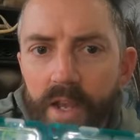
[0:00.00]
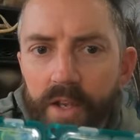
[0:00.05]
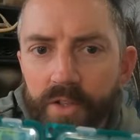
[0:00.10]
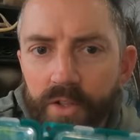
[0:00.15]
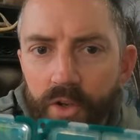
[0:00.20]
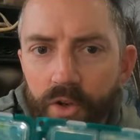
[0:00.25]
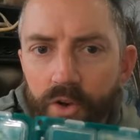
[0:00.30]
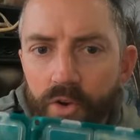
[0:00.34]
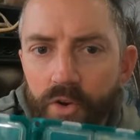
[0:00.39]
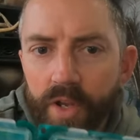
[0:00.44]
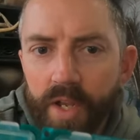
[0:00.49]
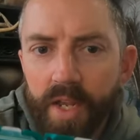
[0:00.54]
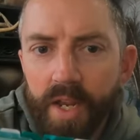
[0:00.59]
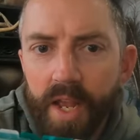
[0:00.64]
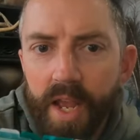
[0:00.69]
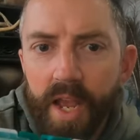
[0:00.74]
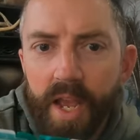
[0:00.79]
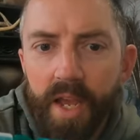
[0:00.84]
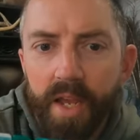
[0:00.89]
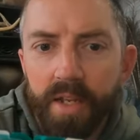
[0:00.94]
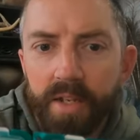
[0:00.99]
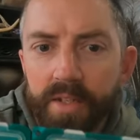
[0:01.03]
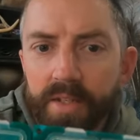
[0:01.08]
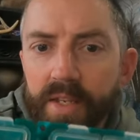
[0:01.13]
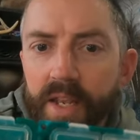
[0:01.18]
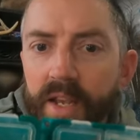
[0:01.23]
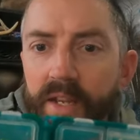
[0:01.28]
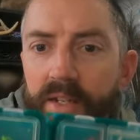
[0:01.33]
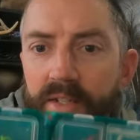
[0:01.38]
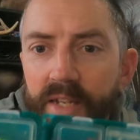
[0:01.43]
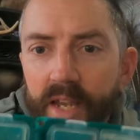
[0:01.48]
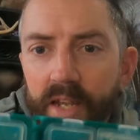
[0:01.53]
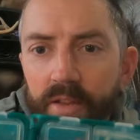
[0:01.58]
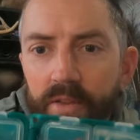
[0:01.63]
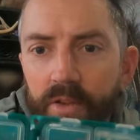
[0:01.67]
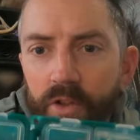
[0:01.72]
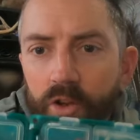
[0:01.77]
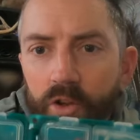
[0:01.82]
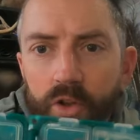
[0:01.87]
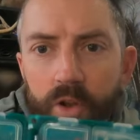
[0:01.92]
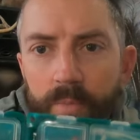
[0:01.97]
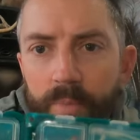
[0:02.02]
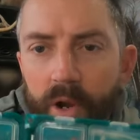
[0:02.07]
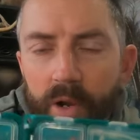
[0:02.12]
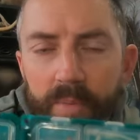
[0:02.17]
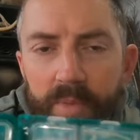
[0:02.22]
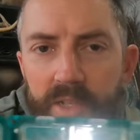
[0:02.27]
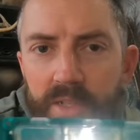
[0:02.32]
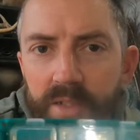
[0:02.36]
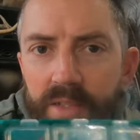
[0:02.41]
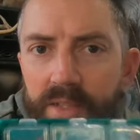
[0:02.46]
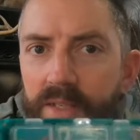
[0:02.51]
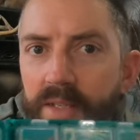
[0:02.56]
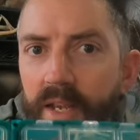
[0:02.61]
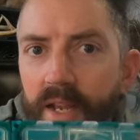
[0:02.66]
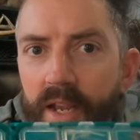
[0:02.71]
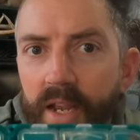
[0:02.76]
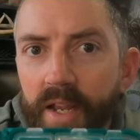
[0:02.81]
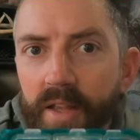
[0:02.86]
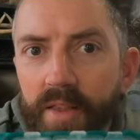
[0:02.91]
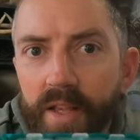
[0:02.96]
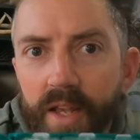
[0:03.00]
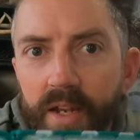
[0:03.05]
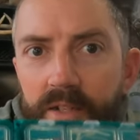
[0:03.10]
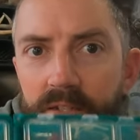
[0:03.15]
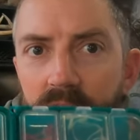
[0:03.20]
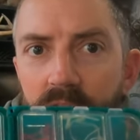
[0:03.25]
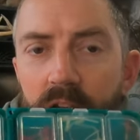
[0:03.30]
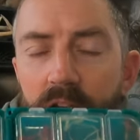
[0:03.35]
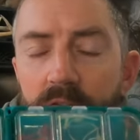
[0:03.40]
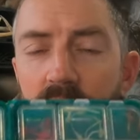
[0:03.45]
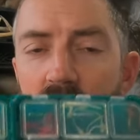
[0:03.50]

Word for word: So it has 10 little compartments and that is enough.